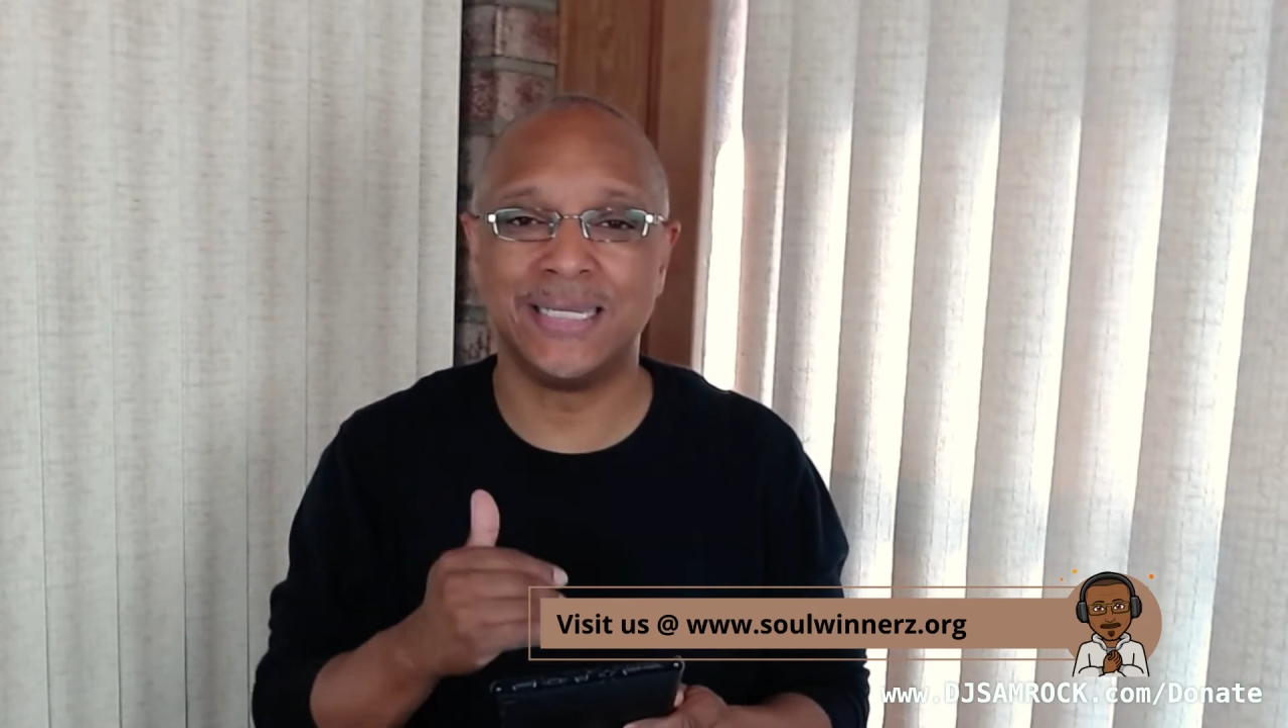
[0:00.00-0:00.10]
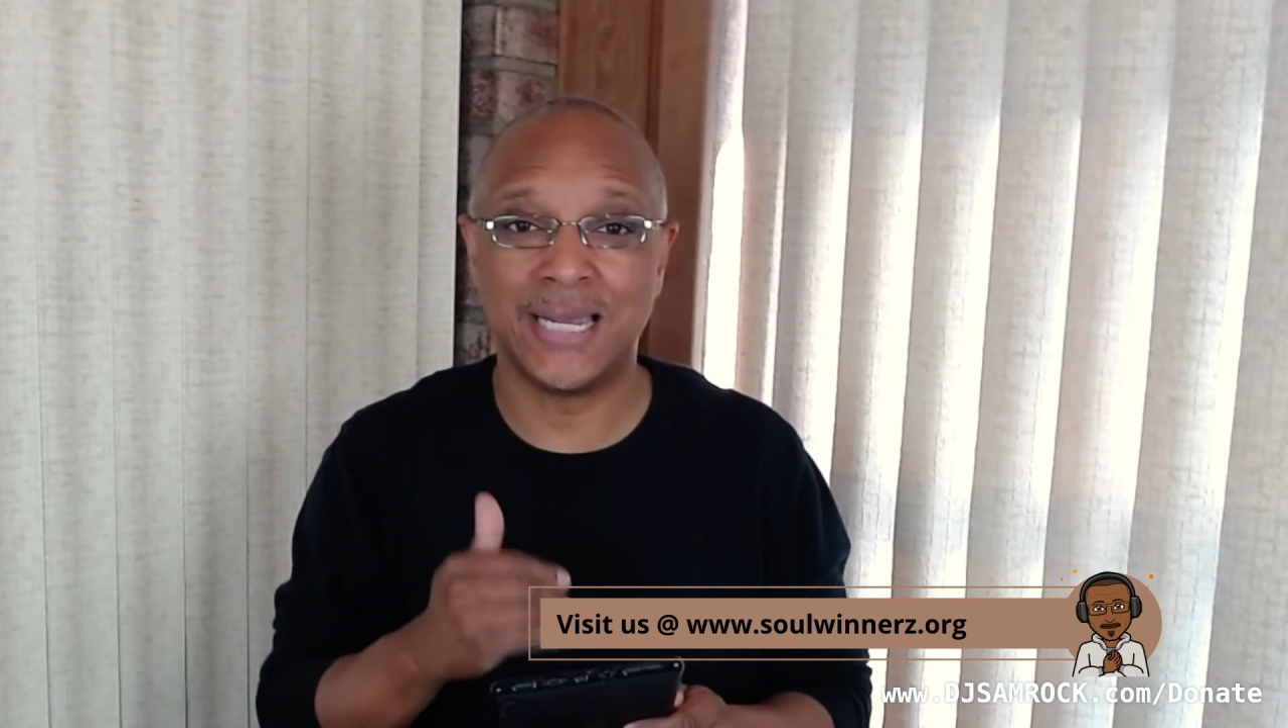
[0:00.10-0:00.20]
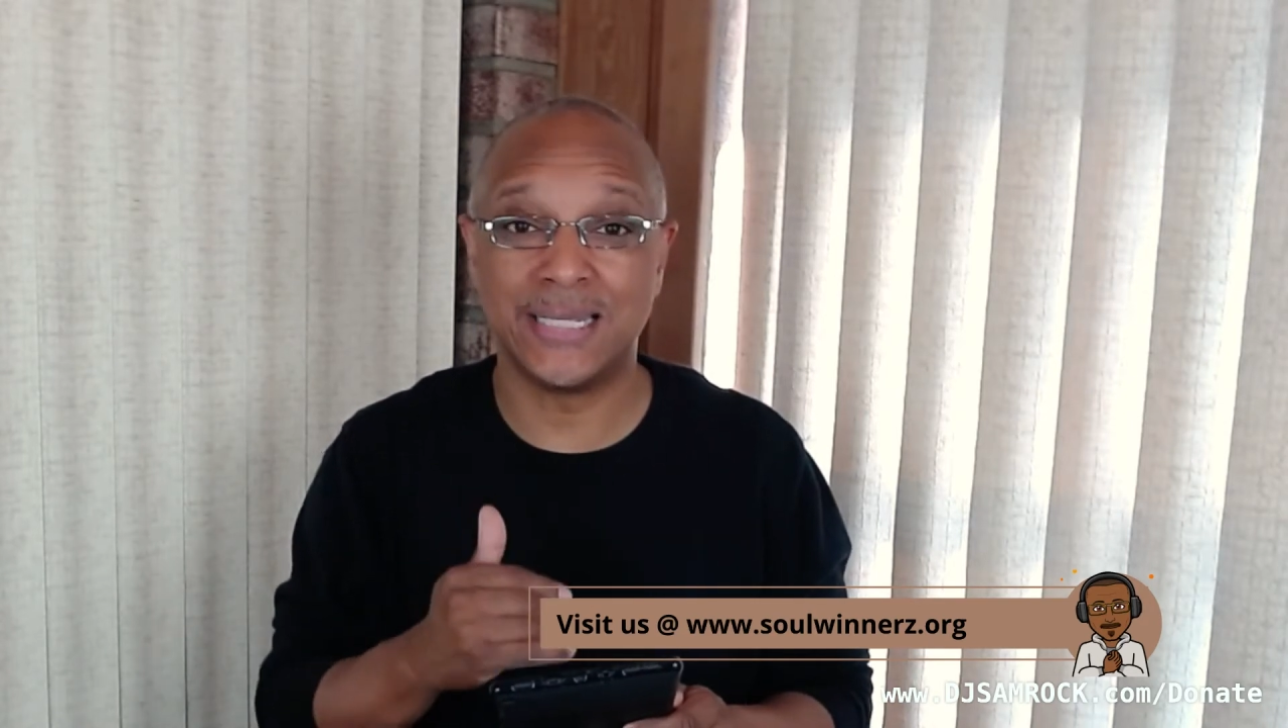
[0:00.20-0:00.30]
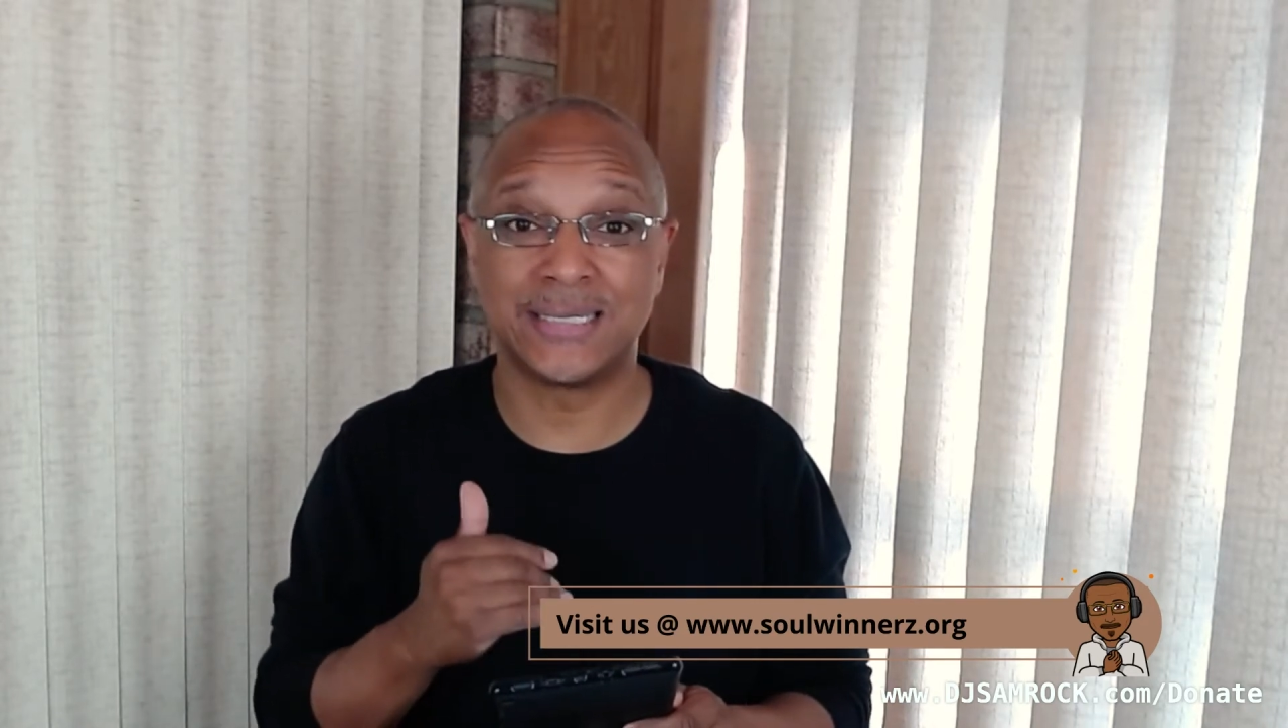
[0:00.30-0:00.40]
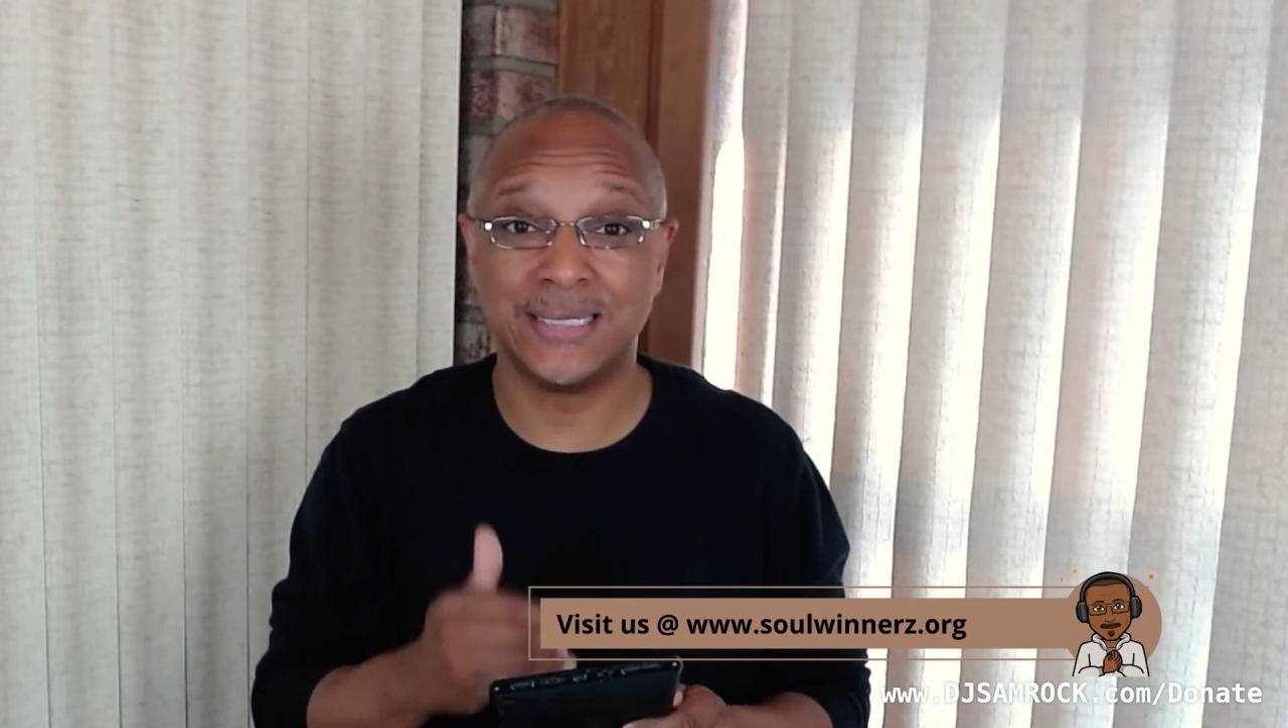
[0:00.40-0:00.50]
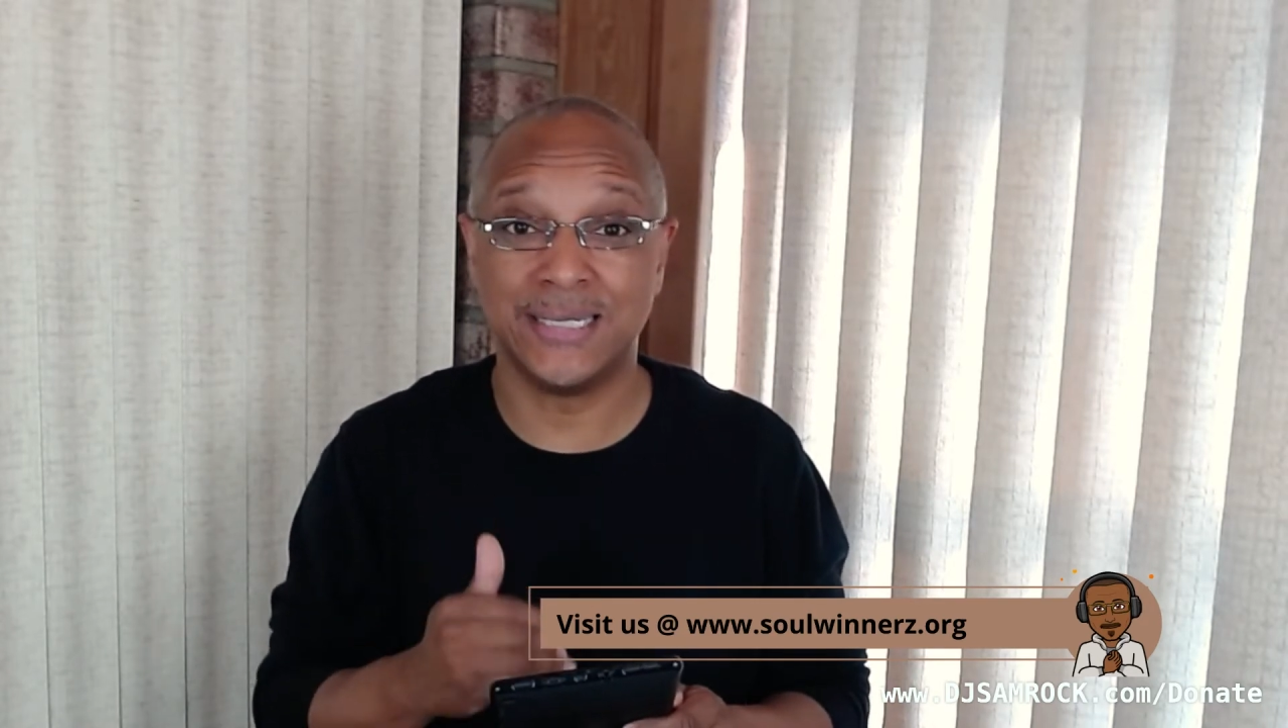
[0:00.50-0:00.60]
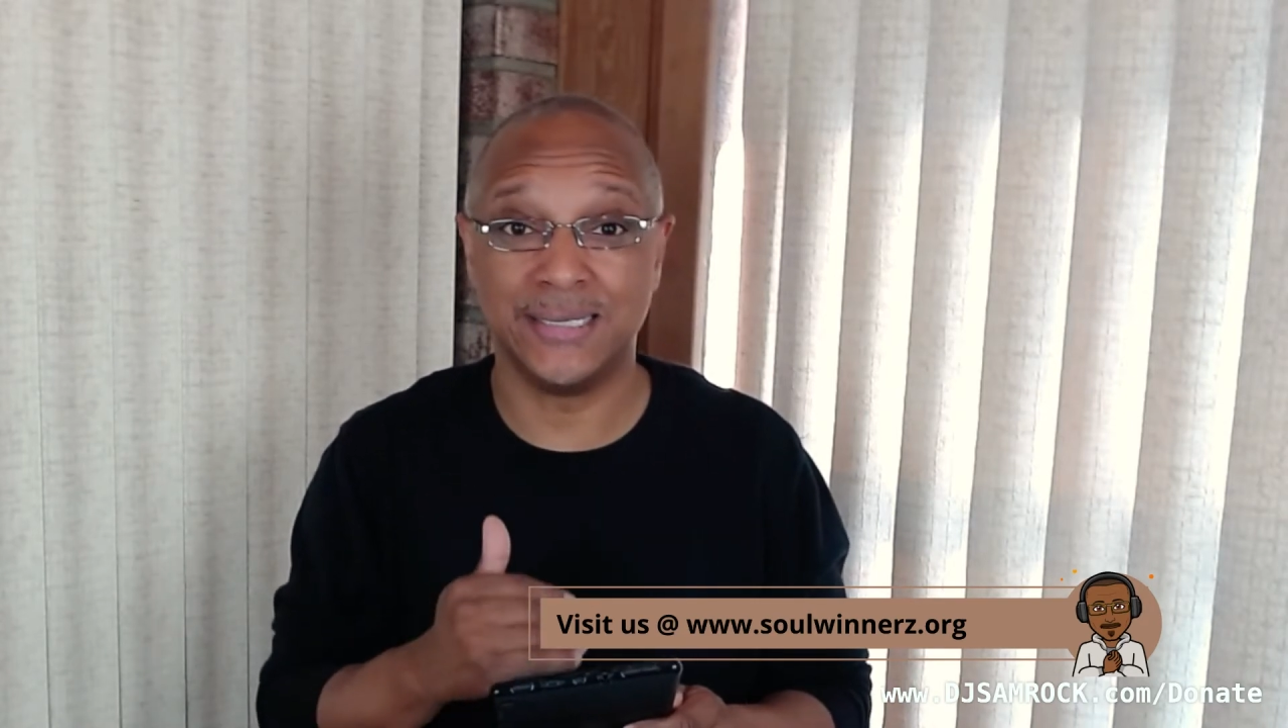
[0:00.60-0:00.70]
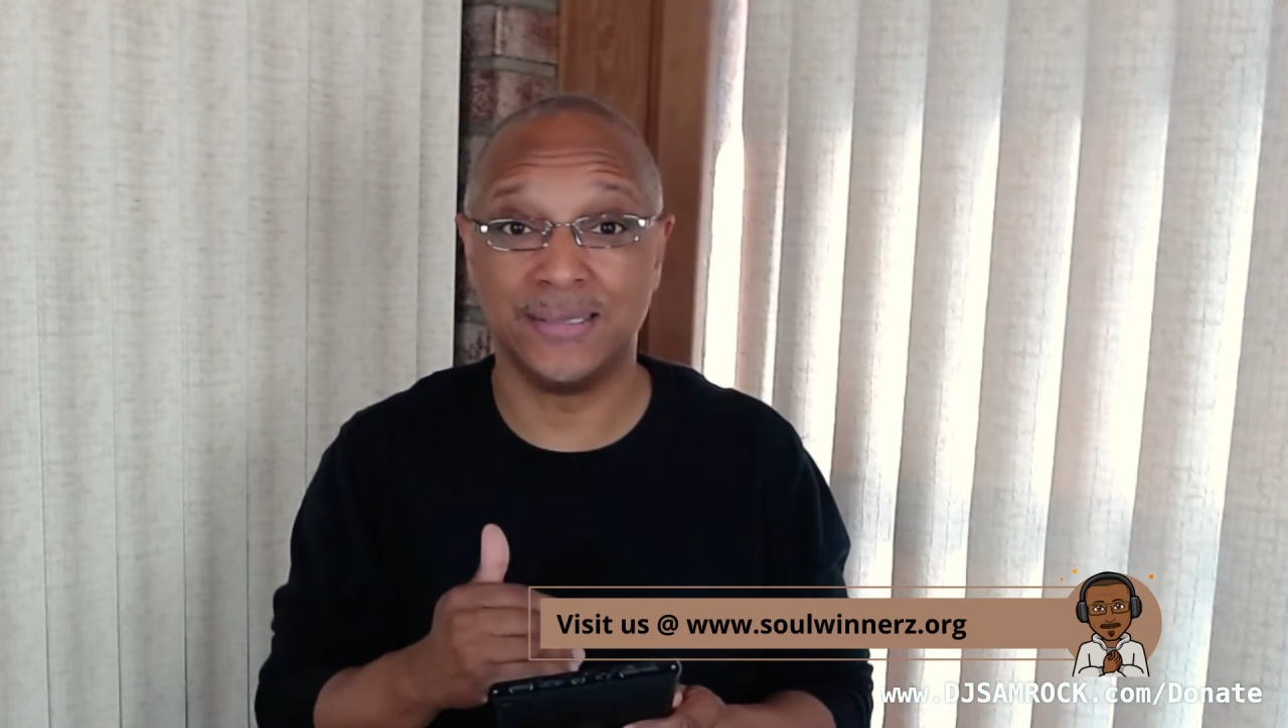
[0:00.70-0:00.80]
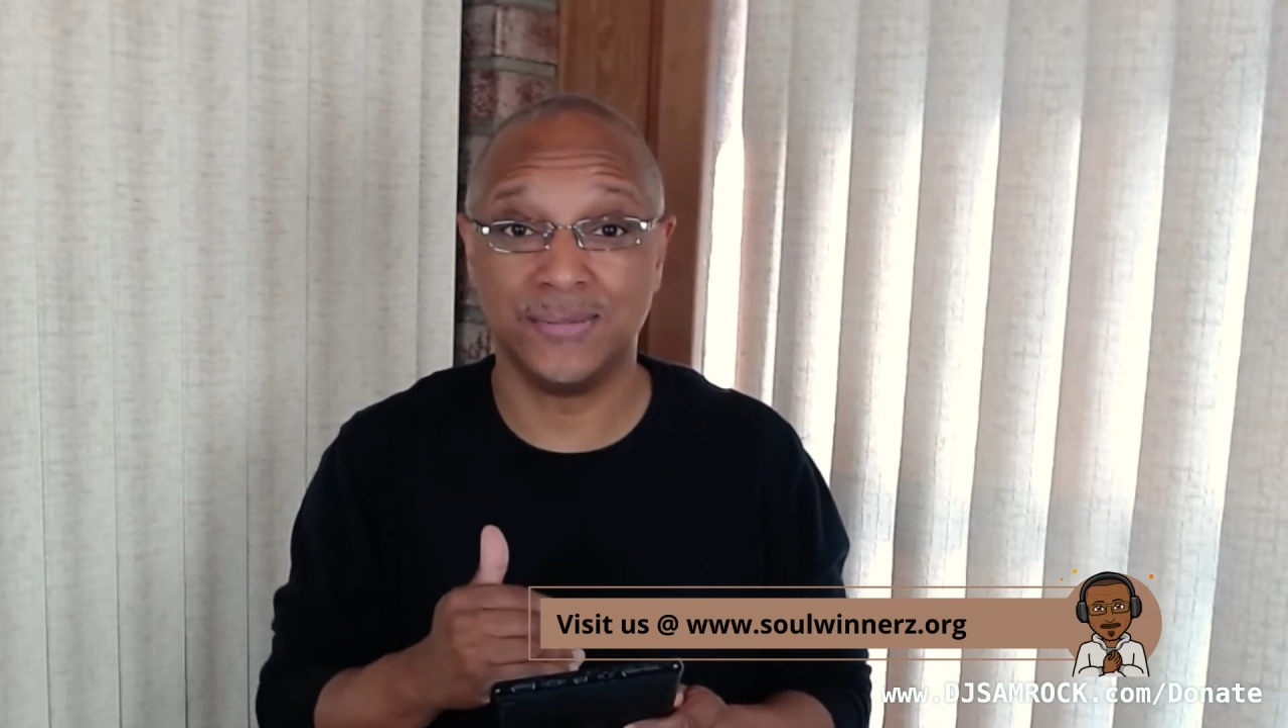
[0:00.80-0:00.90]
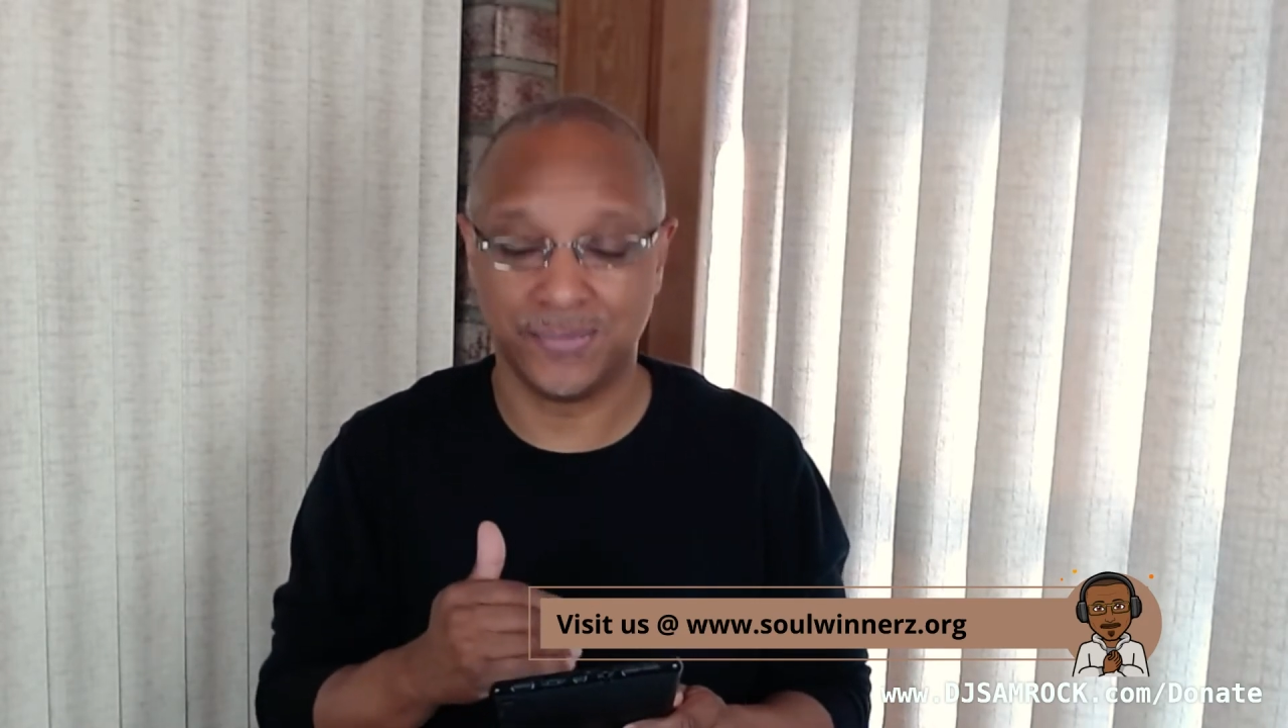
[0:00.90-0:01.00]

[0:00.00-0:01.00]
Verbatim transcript: not sin.